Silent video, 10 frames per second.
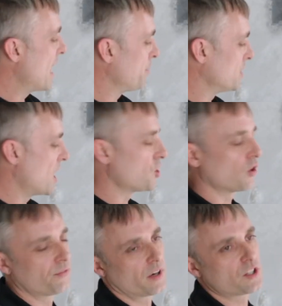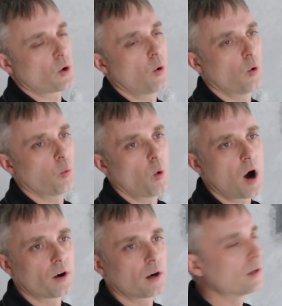that potential for it to hold
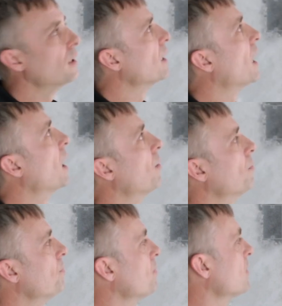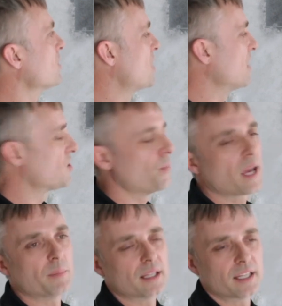water tends to
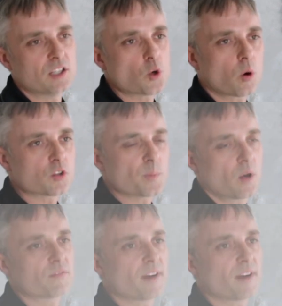make me lean towards blown